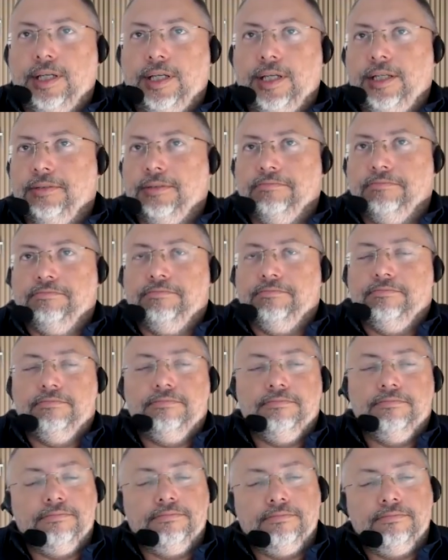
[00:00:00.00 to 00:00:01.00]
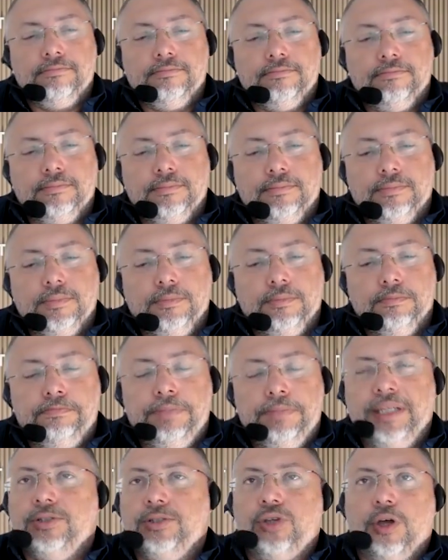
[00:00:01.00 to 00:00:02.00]
in
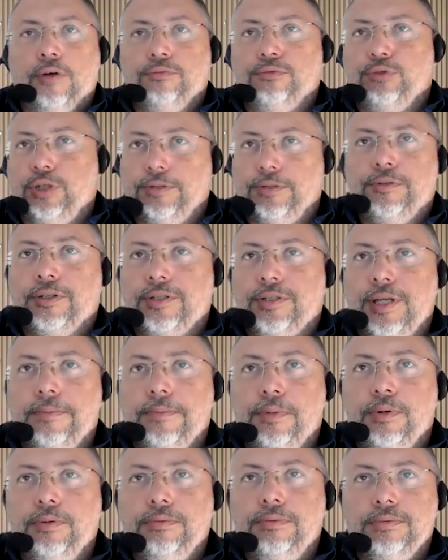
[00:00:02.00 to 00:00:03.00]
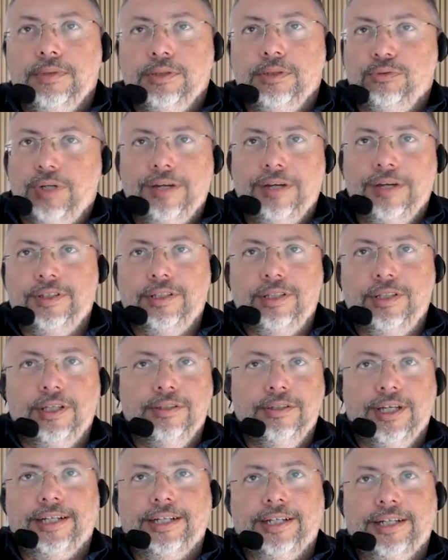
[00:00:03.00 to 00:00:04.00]
BIM software, for example, in Revit
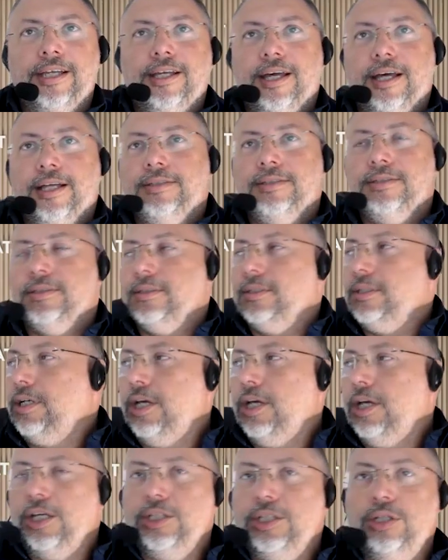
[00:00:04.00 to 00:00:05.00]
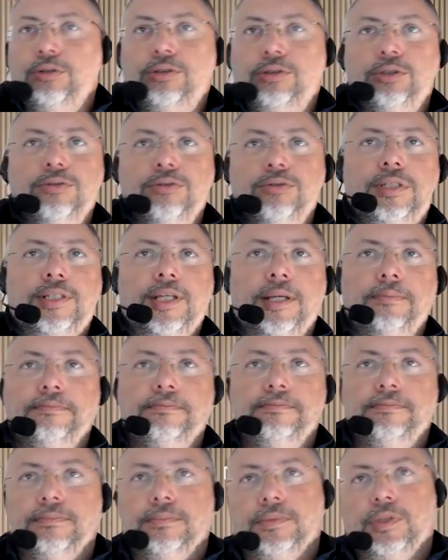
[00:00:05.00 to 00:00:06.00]
and ArchiCAD, you use
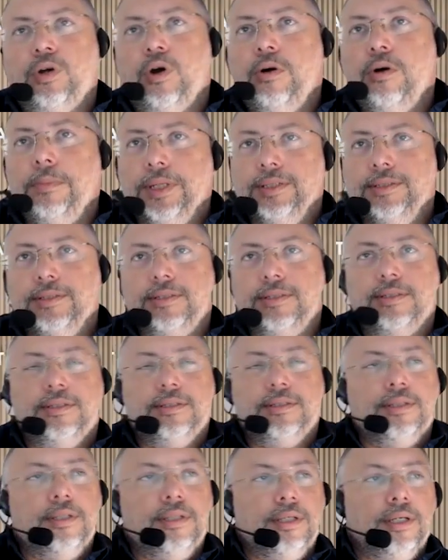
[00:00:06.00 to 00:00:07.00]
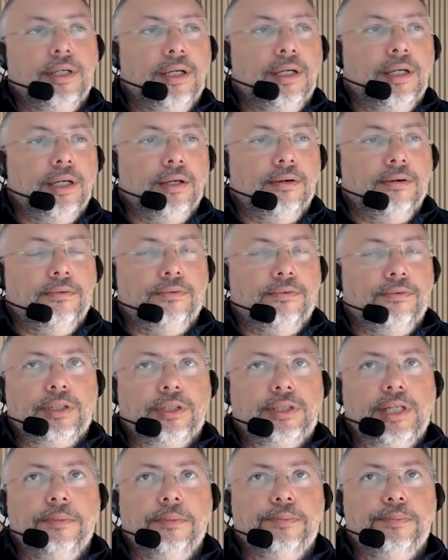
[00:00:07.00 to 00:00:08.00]
some commands. For
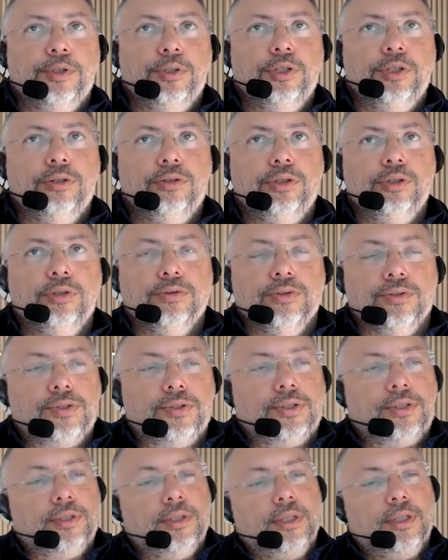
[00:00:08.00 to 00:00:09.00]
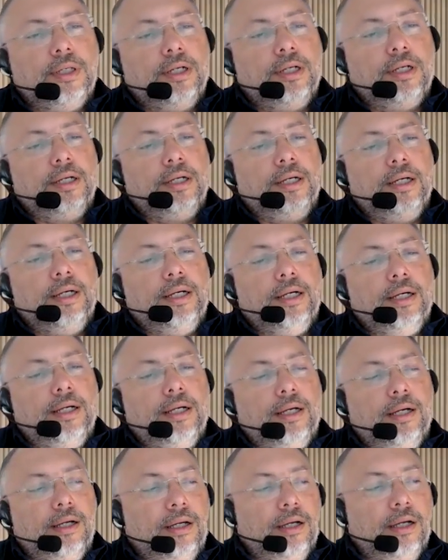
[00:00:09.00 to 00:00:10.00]
example, you use
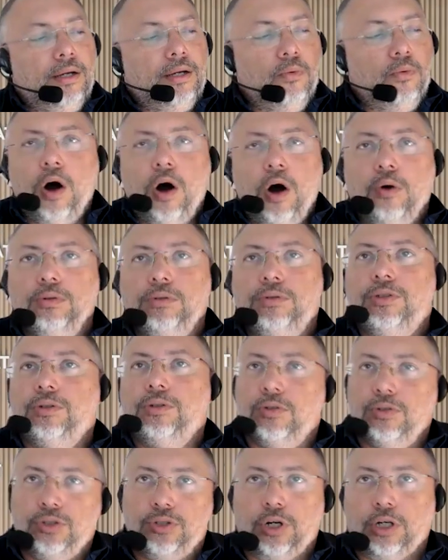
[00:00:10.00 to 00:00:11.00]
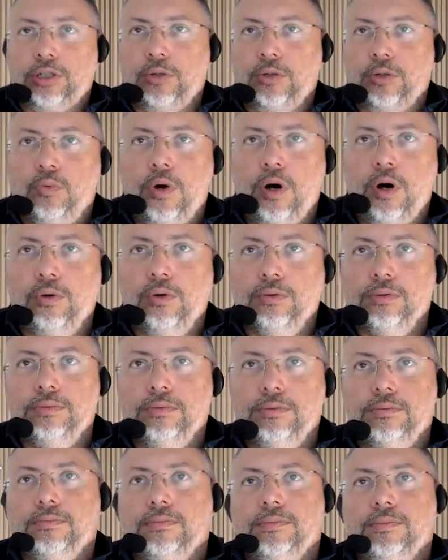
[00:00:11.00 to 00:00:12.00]
a wall to construct a wall.
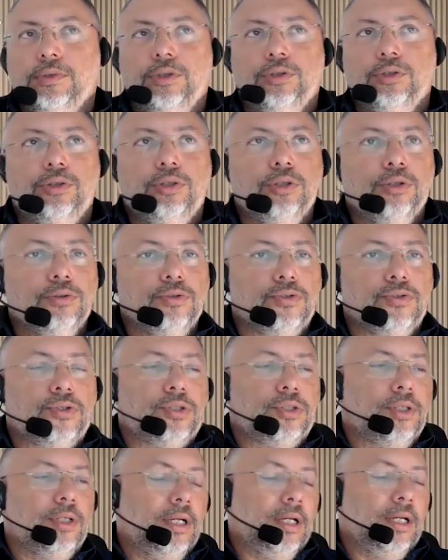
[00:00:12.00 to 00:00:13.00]
You use